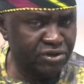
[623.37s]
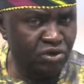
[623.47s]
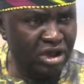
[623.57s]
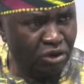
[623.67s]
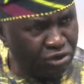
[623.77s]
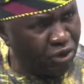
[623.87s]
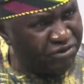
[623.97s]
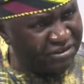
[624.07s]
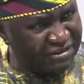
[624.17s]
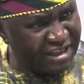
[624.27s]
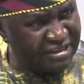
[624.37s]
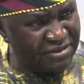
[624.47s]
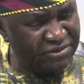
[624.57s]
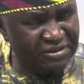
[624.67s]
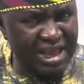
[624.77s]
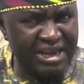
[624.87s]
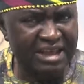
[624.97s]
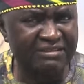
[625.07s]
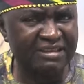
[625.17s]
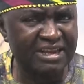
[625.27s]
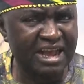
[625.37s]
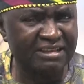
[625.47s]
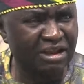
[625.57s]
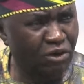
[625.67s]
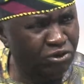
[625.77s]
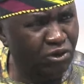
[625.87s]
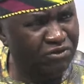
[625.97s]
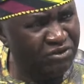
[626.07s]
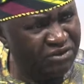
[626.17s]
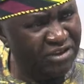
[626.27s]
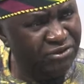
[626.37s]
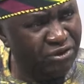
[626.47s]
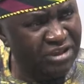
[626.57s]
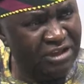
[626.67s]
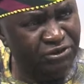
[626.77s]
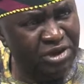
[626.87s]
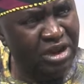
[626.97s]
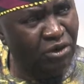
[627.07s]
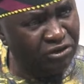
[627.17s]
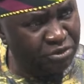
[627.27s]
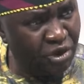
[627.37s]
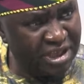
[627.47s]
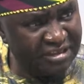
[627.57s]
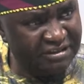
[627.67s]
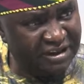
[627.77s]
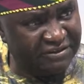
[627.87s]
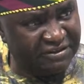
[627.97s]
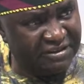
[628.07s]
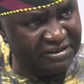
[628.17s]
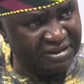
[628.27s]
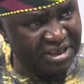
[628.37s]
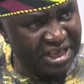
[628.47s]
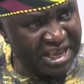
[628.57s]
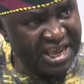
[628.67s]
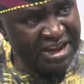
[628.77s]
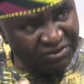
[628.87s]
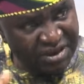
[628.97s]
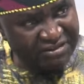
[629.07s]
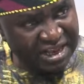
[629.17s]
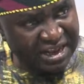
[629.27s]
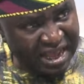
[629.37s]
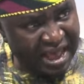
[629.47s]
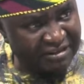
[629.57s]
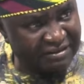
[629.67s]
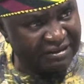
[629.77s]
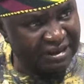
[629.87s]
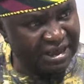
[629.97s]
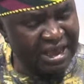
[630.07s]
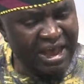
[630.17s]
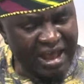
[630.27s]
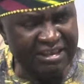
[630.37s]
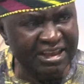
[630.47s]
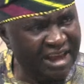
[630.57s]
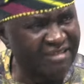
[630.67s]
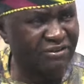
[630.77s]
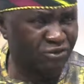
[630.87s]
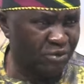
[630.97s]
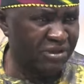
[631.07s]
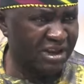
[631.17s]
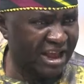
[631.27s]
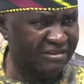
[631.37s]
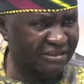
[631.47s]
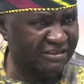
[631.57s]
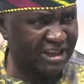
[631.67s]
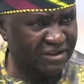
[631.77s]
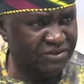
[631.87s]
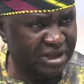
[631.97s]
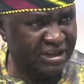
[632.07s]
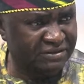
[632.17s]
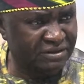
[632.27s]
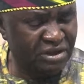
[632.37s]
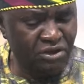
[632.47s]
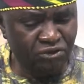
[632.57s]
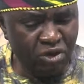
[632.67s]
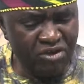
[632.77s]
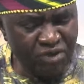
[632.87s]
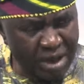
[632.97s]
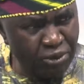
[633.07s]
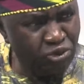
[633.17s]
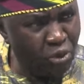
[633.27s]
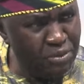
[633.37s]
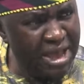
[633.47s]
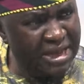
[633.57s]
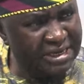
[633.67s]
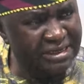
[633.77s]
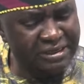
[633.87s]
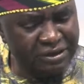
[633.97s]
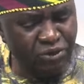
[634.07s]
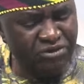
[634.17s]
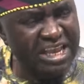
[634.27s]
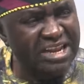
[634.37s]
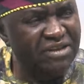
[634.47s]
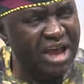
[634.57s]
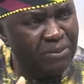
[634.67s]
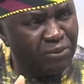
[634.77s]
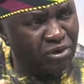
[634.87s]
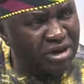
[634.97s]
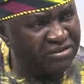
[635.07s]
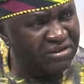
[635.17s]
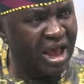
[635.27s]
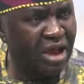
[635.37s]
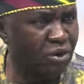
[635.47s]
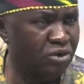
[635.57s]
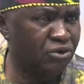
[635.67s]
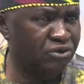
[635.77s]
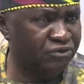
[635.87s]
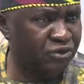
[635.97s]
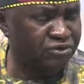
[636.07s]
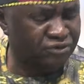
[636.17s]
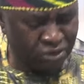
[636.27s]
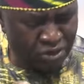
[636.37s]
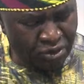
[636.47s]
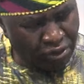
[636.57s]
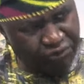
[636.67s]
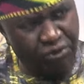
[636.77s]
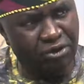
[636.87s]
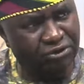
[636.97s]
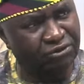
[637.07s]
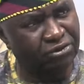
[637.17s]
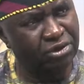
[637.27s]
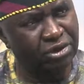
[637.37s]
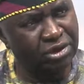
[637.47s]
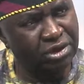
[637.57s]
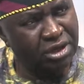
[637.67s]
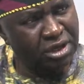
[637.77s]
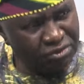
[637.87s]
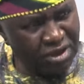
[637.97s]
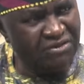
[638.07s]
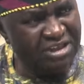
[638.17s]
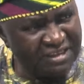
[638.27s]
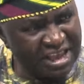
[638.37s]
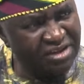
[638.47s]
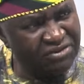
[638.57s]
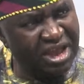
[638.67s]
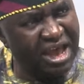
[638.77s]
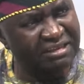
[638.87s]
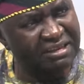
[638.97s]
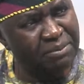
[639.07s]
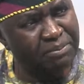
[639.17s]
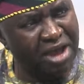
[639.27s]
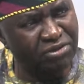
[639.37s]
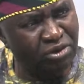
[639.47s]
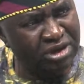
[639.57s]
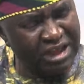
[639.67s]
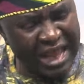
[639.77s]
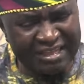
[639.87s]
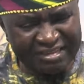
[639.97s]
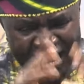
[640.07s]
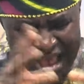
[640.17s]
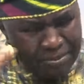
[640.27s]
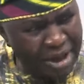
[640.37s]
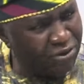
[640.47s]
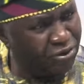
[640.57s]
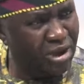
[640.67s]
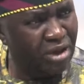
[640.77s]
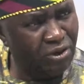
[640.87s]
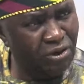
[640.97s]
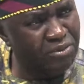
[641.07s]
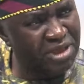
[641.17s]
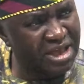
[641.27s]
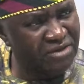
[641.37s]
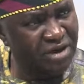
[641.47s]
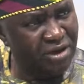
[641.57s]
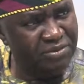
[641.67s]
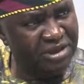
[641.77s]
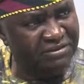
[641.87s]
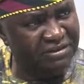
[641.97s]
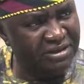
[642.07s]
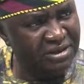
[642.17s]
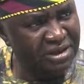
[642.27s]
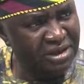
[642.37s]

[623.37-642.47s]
You know, a lot of incentives, and I see that a lot of investors are showing a lot more interest in investing in gas. I think that is something that is significant. So if we're able to make you know significant progress along those fronts, of course, it will have a significant impact on the entire macroeconomic environment.